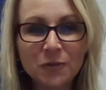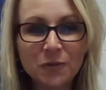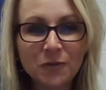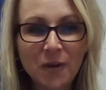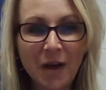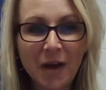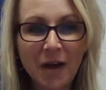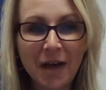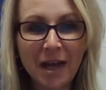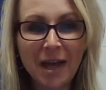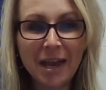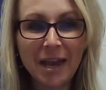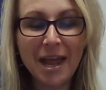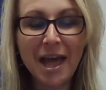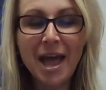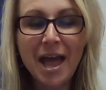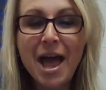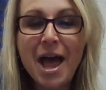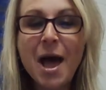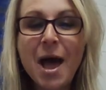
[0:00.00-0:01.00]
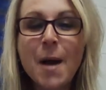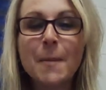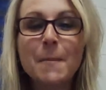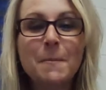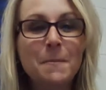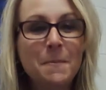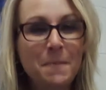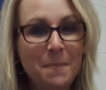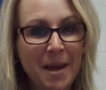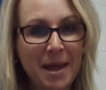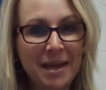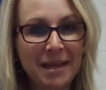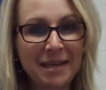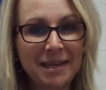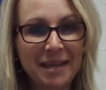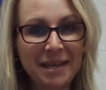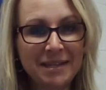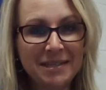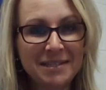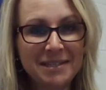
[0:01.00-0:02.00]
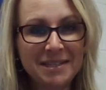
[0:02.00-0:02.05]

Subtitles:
fun making